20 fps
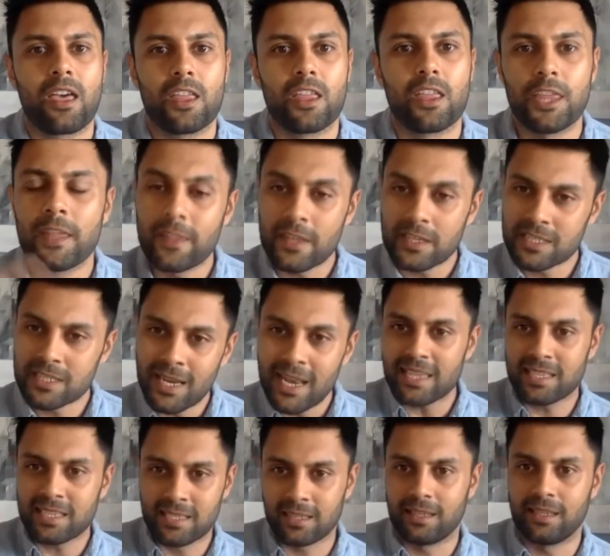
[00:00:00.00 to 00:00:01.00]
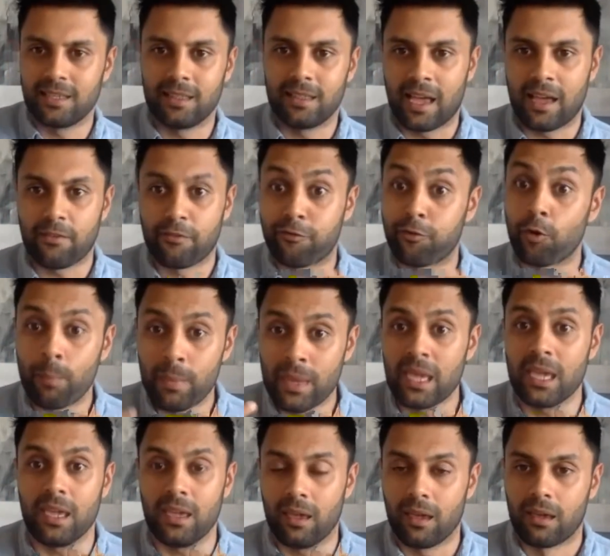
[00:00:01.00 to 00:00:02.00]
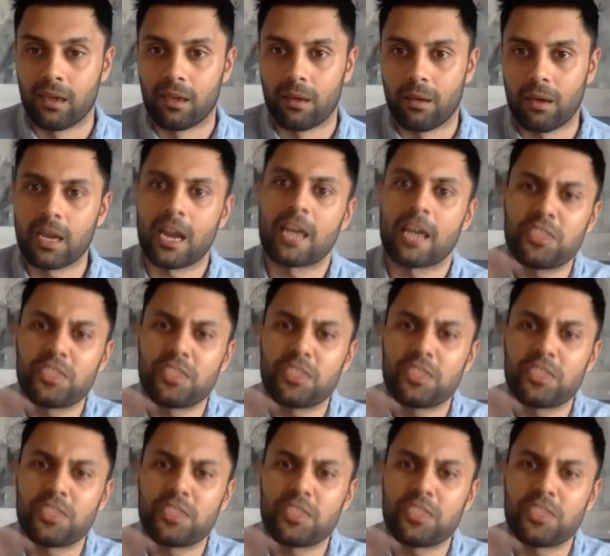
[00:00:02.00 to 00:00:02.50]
then there's a lesson in that for me. And I